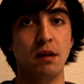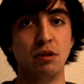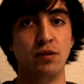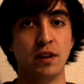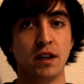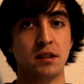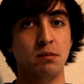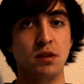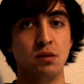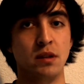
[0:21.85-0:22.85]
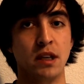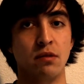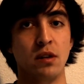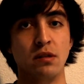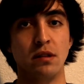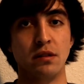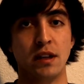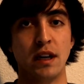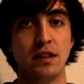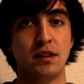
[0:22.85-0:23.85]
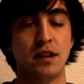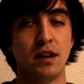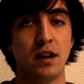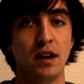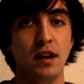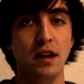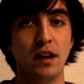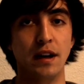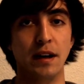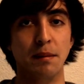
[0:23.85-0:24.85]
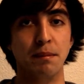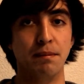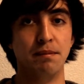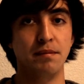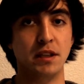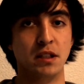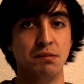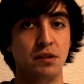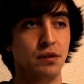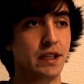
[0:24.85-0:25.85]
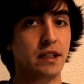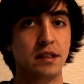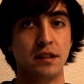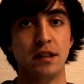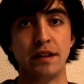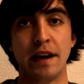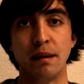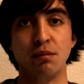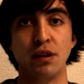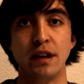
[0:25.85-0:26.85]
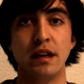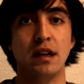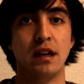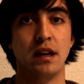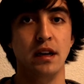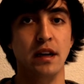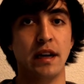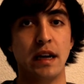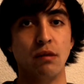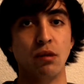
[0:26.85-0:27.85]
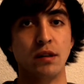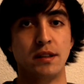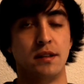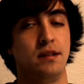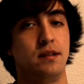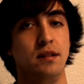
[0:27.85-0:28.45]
We feel custom builds would give our own little touch in terms of uniqueness to the gameplay. And whereas